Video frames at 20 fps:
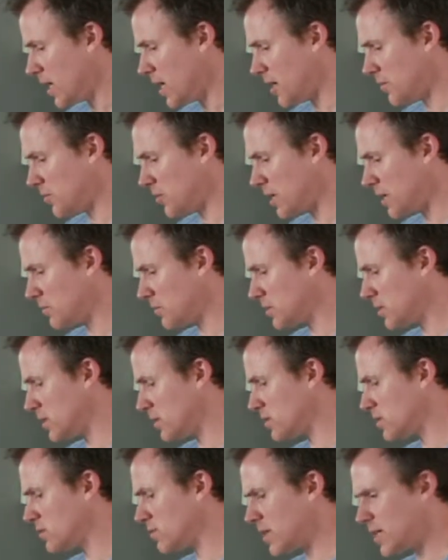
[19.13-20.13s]
you're able
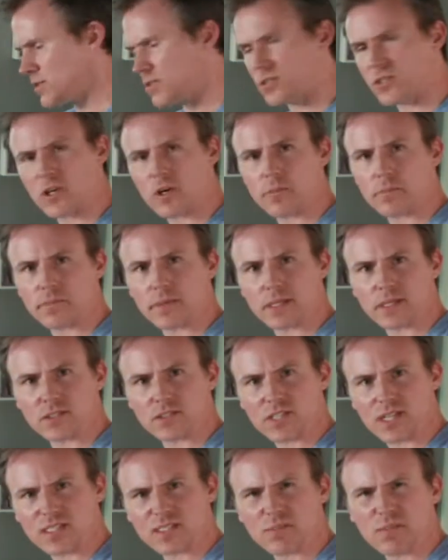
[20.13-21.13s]
to stretch and
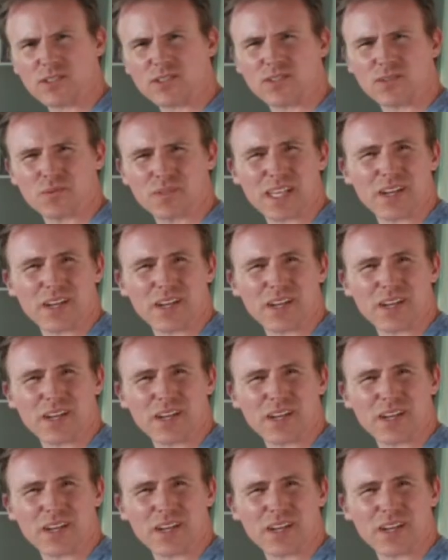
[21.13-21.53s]
open chest muscles